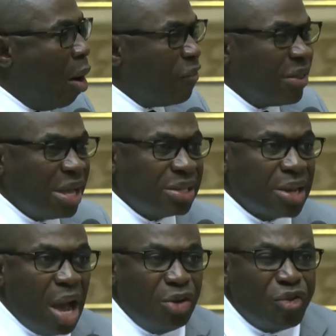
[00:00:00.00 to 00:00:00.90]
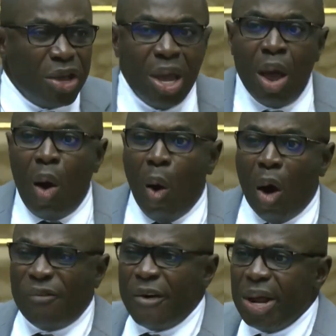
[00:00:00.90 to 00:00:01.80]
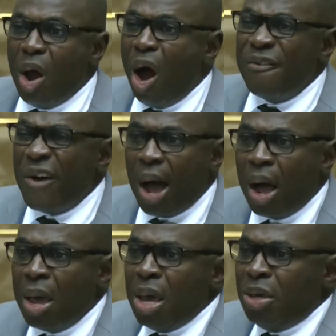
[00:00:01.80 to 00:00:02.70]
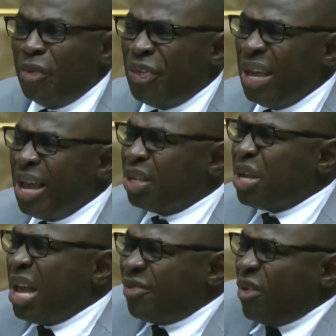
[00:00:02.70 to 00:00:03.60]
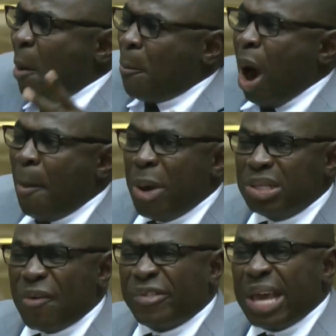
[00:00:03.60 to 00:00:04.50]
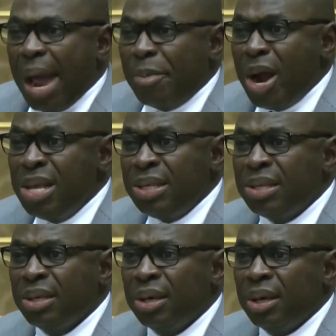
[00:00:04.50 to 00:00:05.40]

over this country over and over. You think it's just for the purpose of cameras?